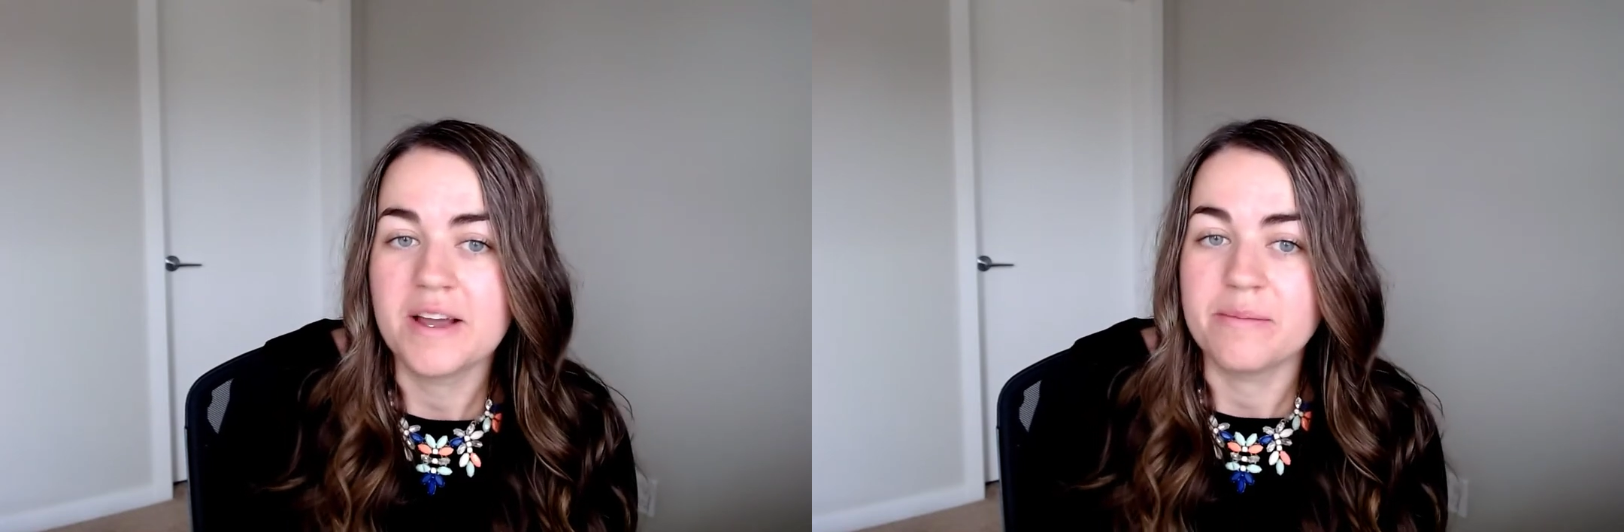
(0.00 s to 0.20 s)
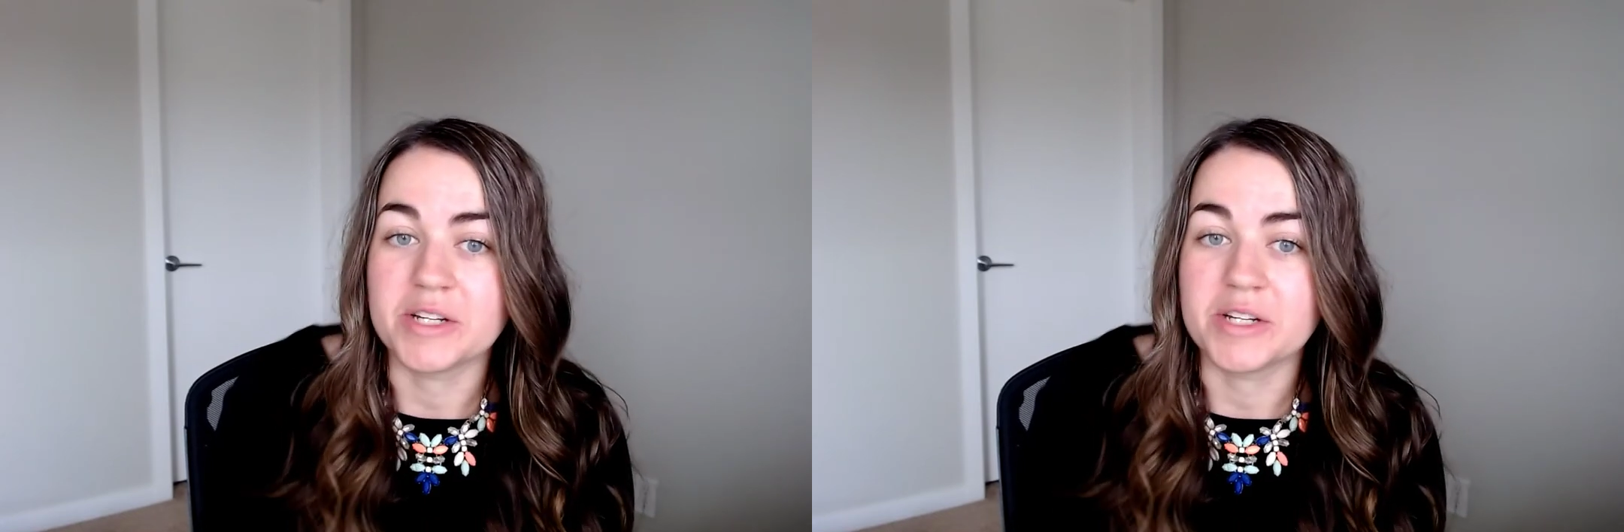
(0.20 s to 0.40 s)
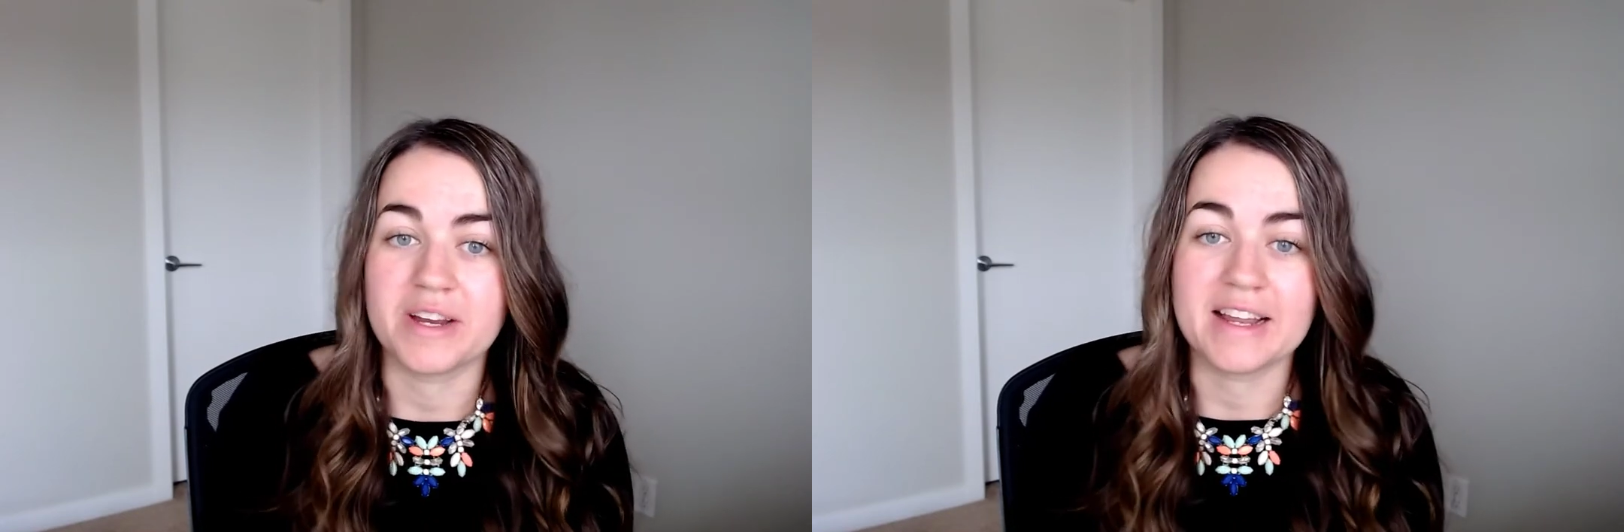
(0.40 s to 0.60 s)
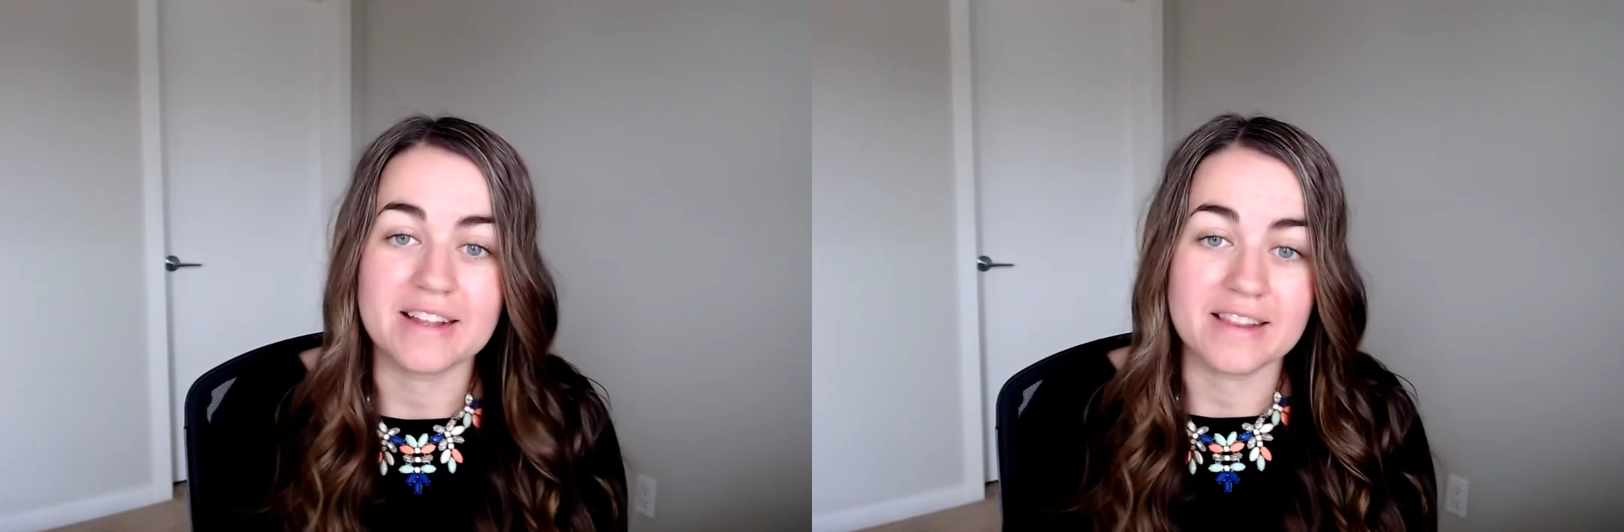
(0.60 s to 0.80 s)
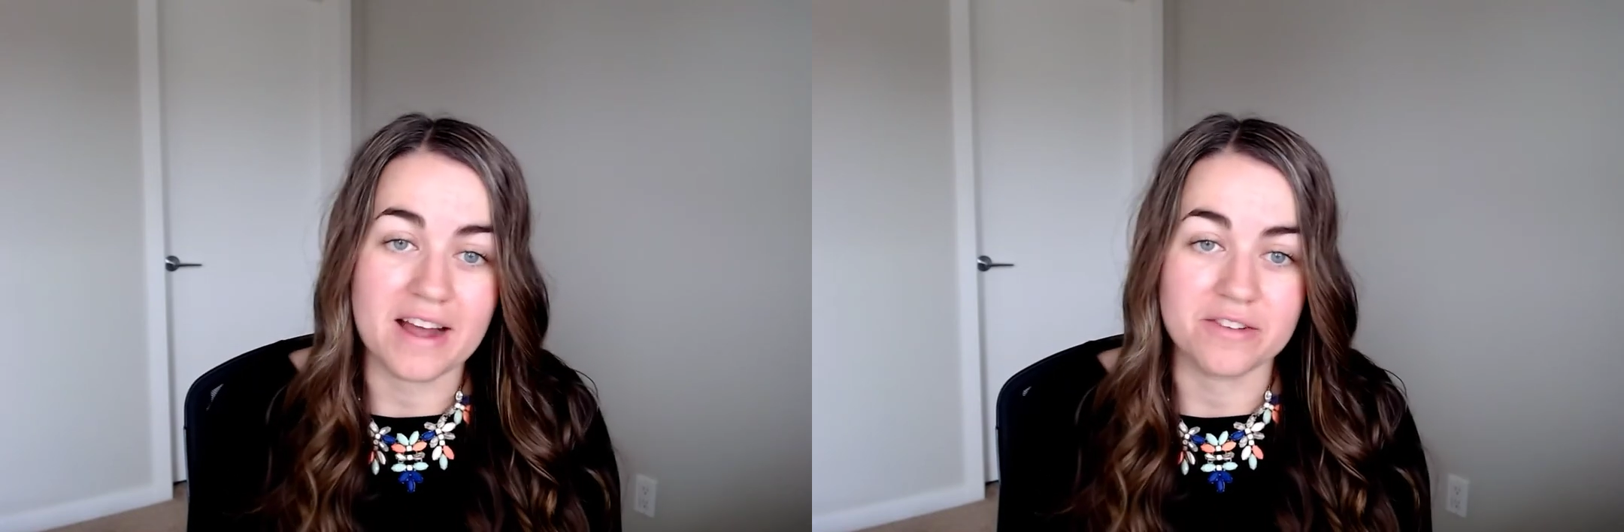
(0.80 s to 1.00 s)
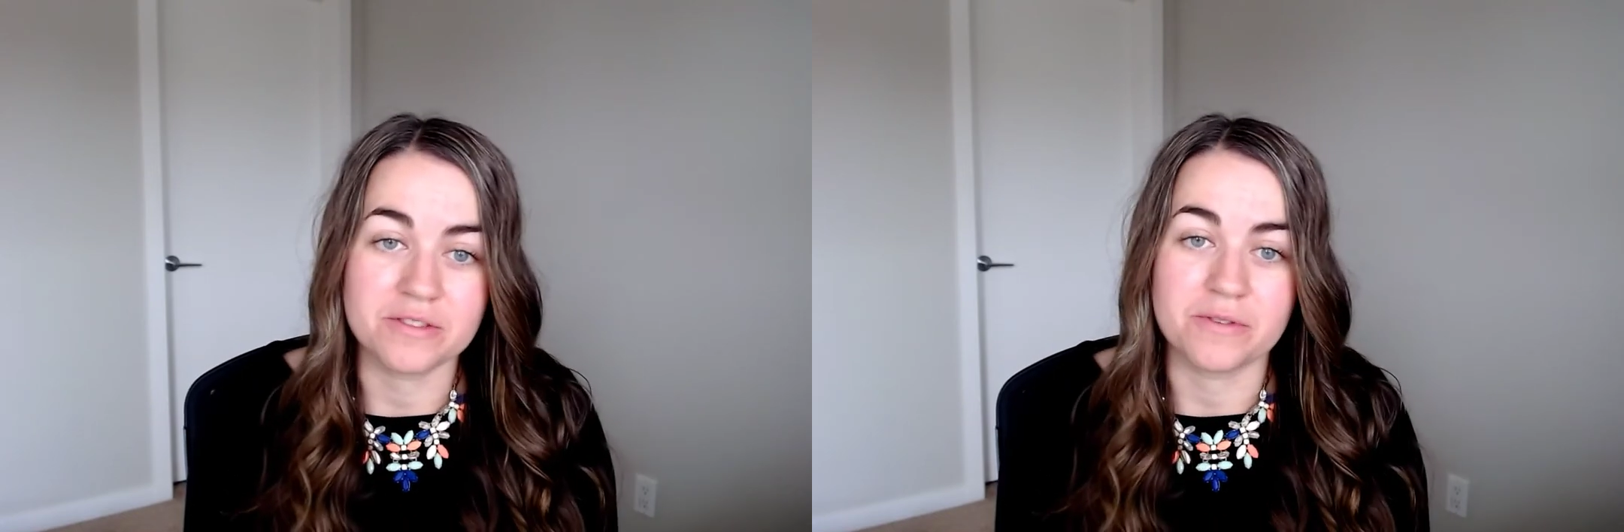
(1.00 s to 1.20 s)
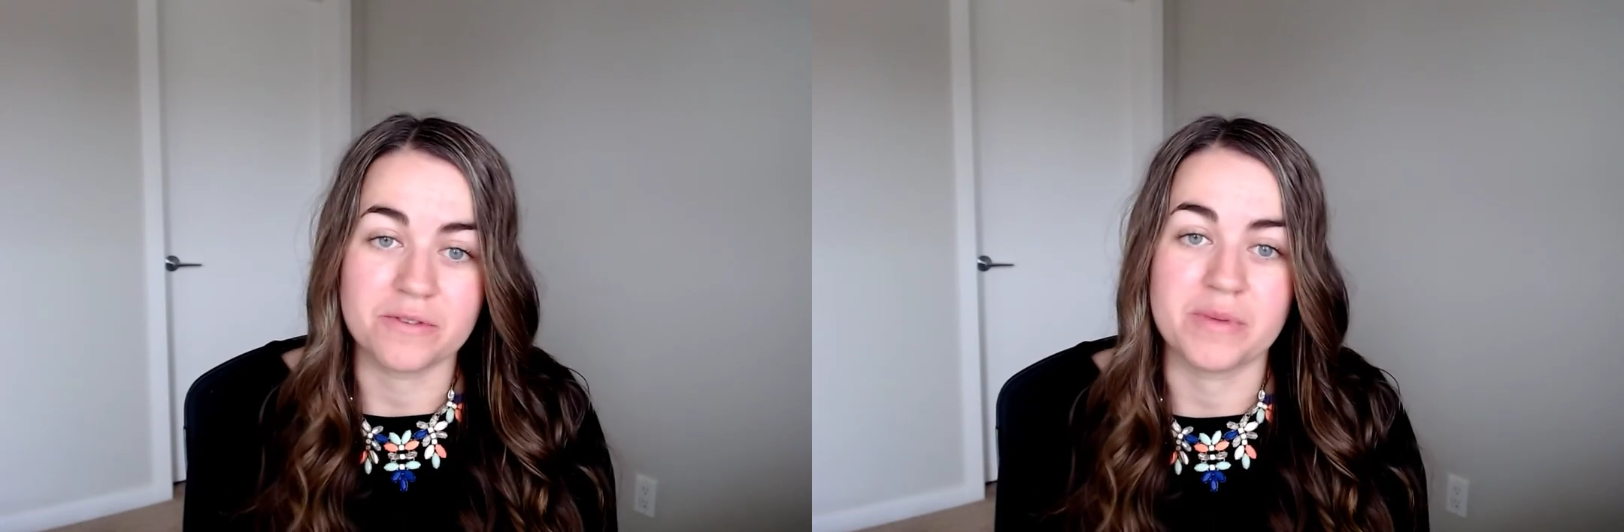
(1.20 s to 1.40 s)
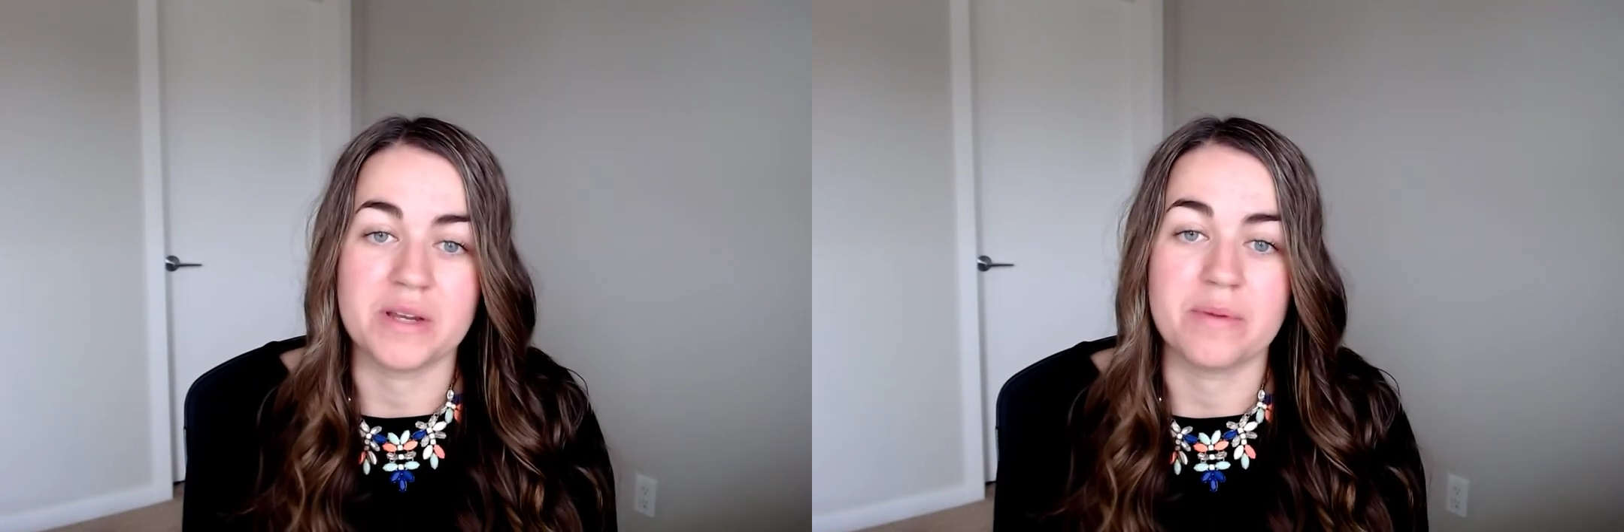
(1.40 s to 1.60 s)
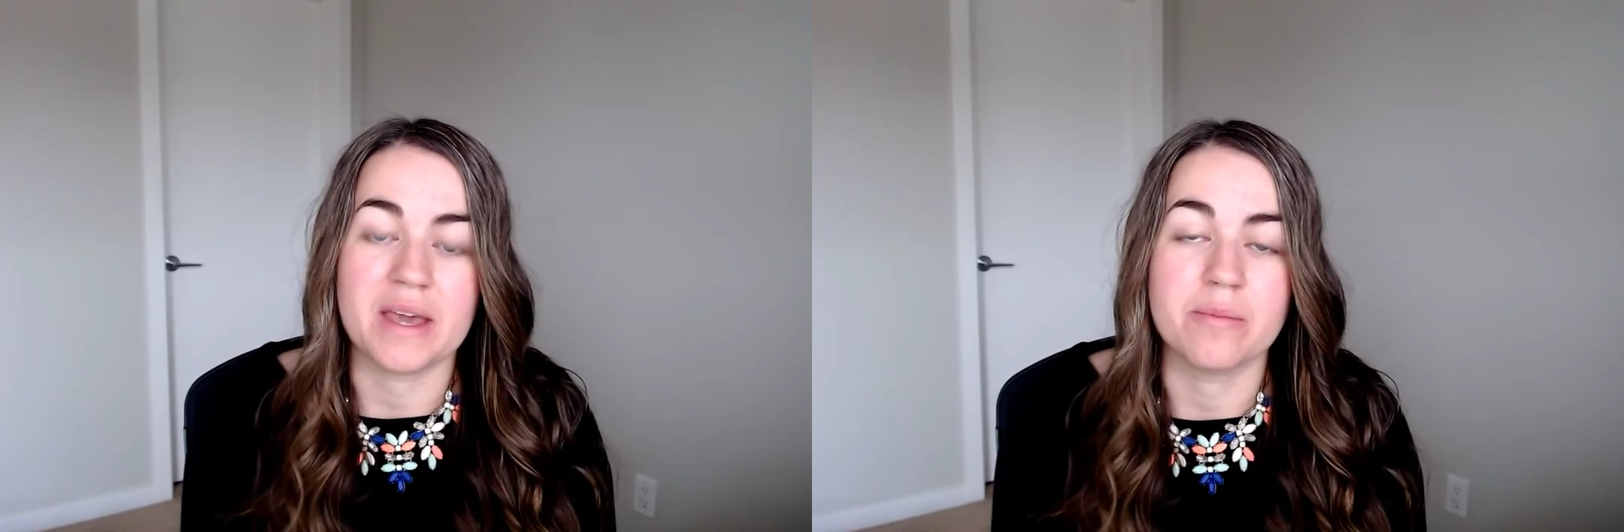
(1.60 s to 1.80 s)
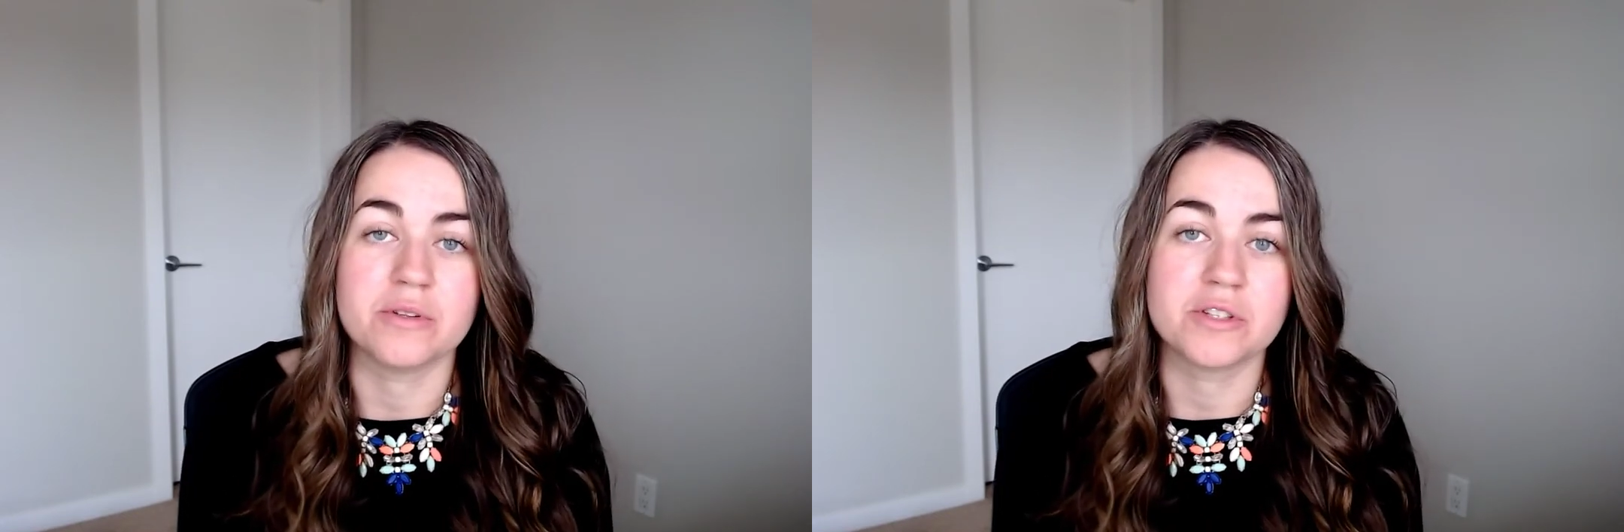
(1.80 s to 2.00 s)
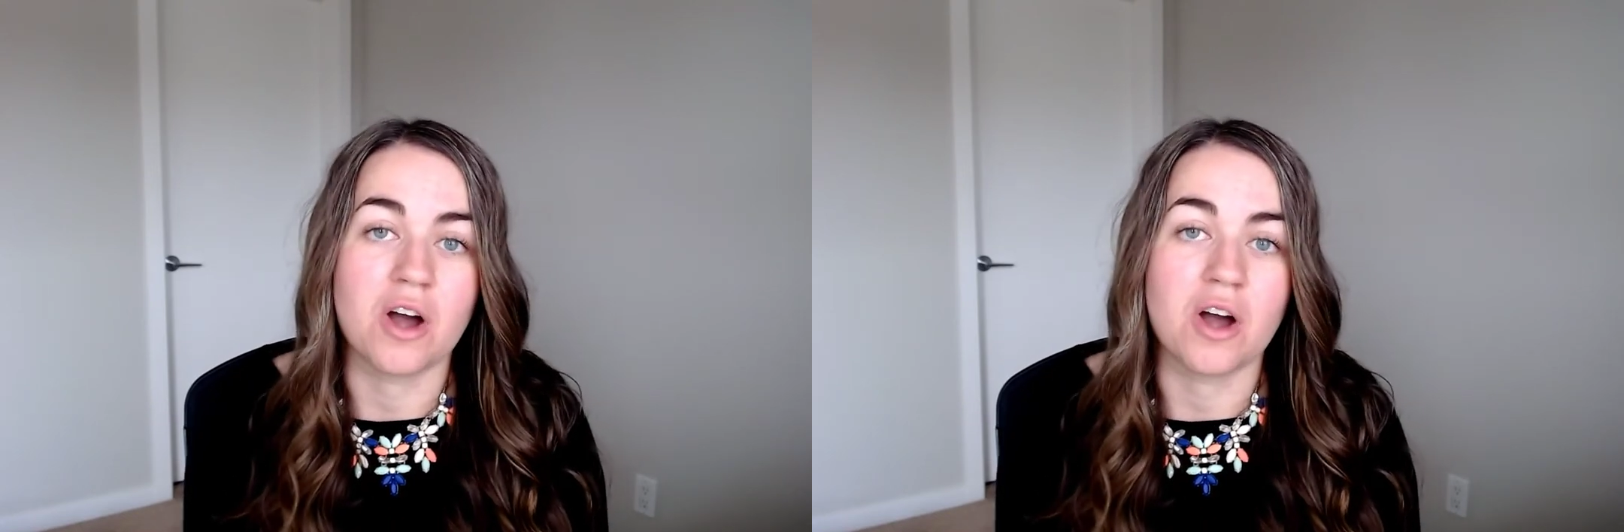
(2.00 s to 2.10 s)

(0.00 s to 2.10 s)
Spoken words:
my training allows for me to be able to